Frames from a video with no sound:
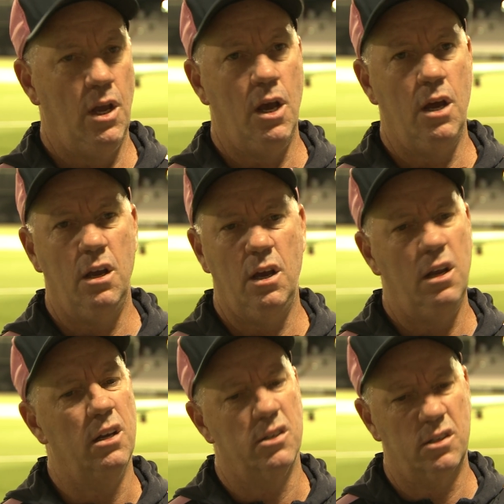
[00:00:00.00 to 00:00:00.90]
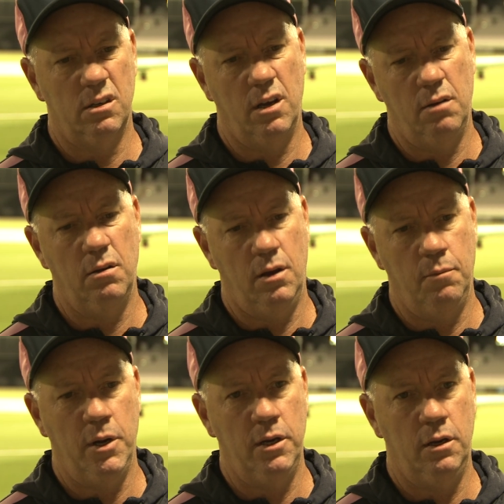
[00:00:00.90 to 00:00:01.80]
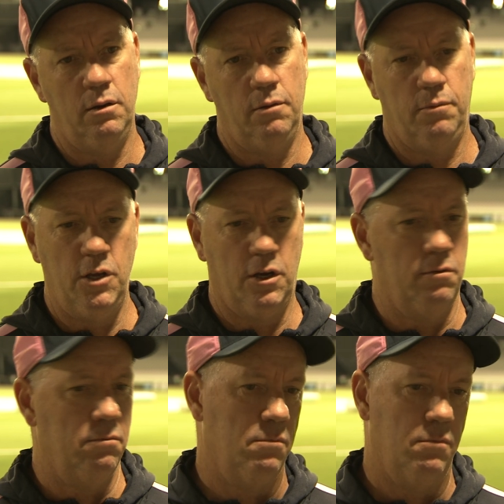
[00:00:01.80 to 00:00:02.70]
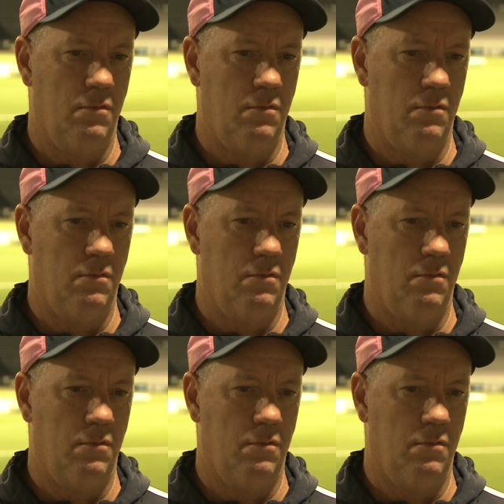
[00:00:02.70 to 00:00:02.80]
Yeah, it is. And mate, you can